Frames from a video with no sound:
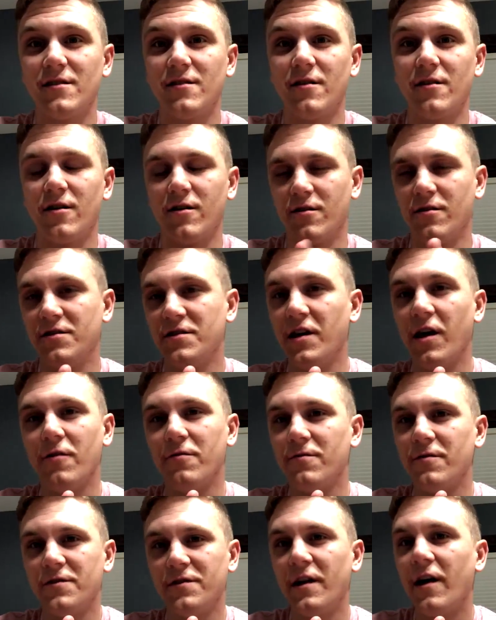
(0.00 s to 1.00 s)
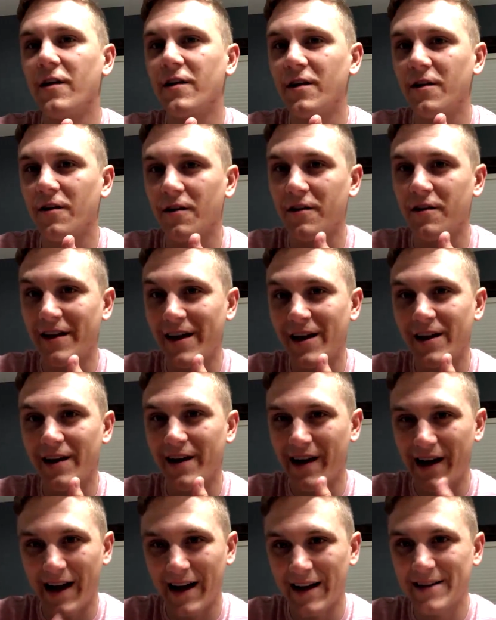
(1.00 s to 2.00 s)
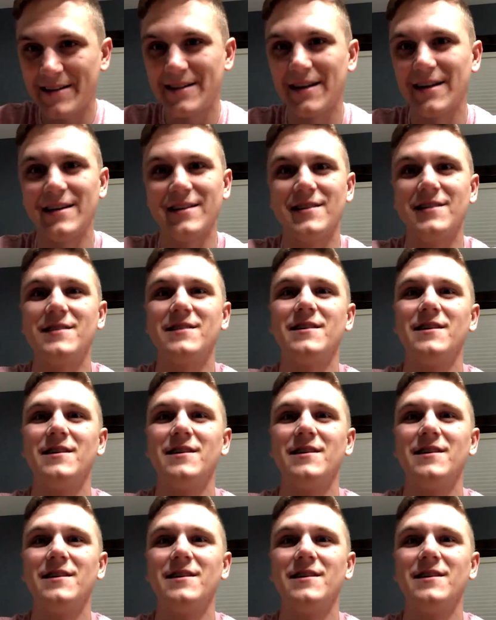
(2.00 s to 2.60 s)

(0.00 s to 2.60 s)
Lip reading: or cellular data access